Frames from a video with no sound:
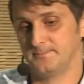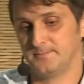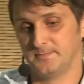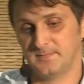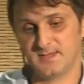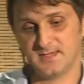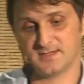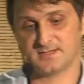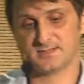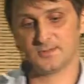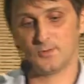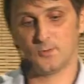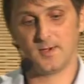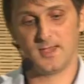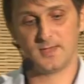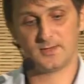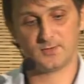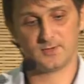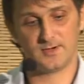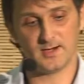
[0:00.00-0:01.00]
there's no
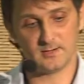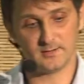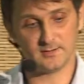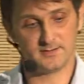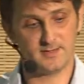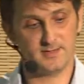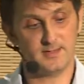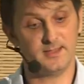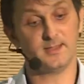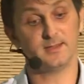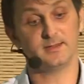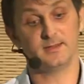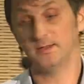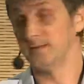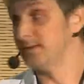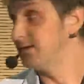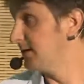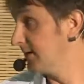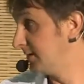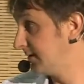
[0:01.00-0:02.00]
way to guarantee
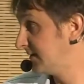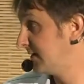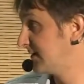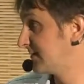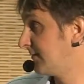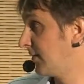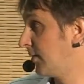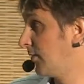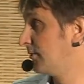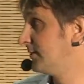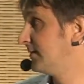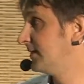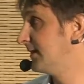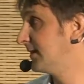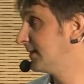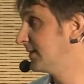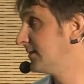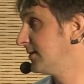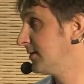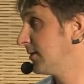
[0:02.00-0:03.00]
in this mode
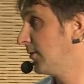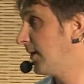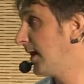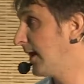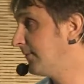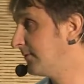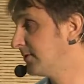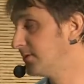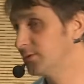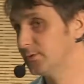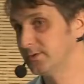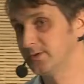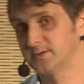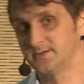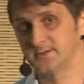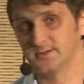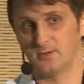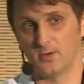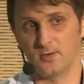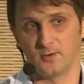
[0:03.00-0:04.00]
that I will do
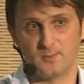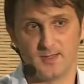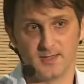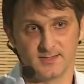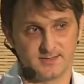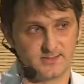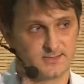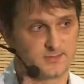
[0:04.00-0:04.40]
this only once.